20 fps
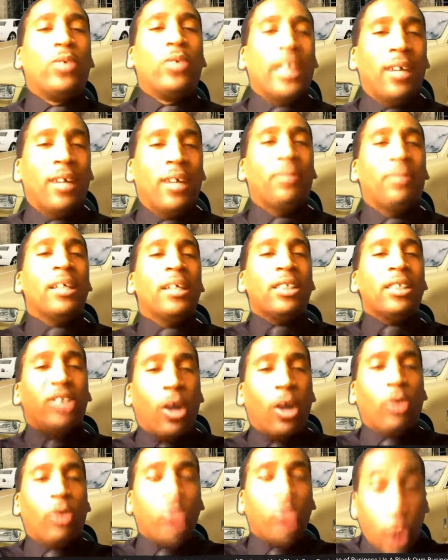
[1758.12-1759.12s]
them,
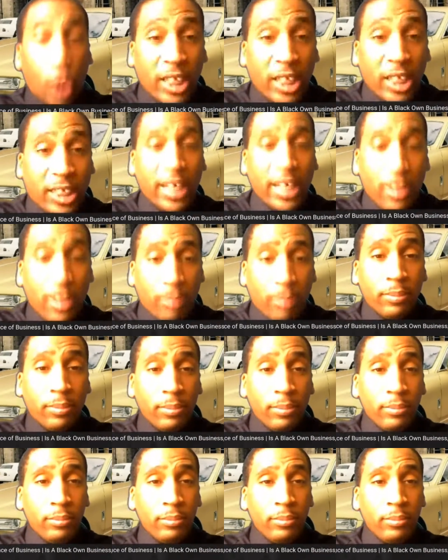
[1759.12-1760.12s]
don't trust them.
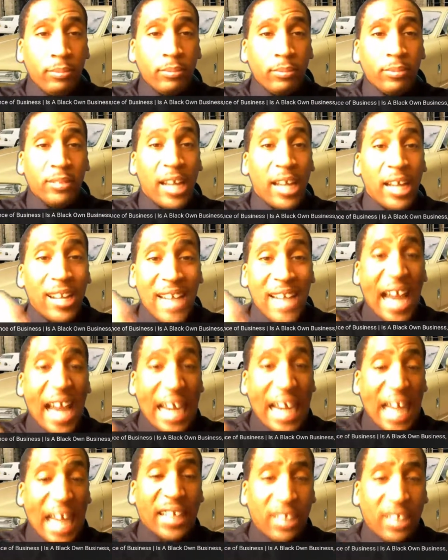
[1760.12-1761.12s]
They're not
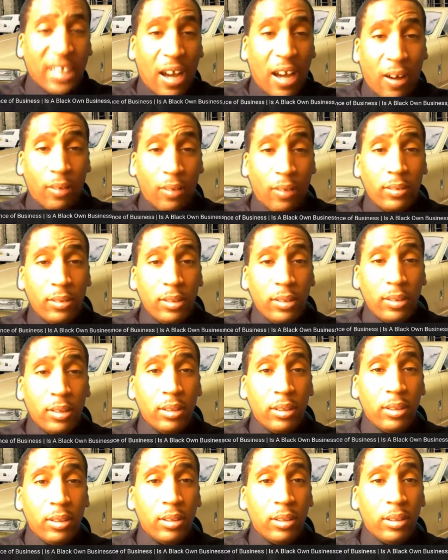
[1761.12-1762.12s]
like y'all.
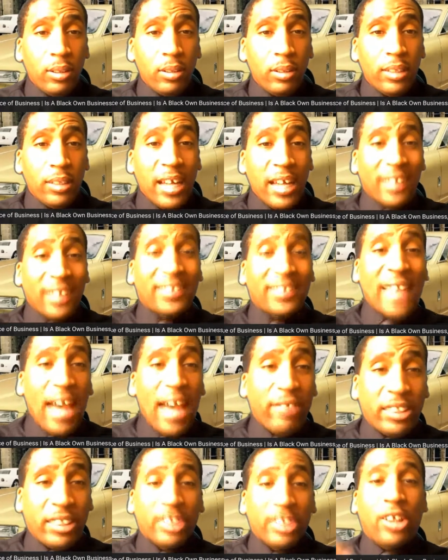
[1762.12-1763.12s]
They're
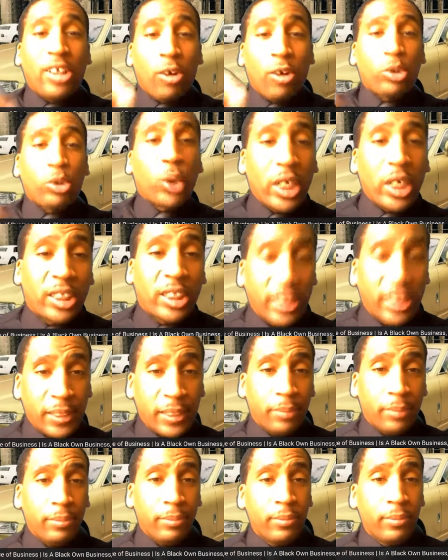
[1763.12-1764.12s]
savages. Don't trust them.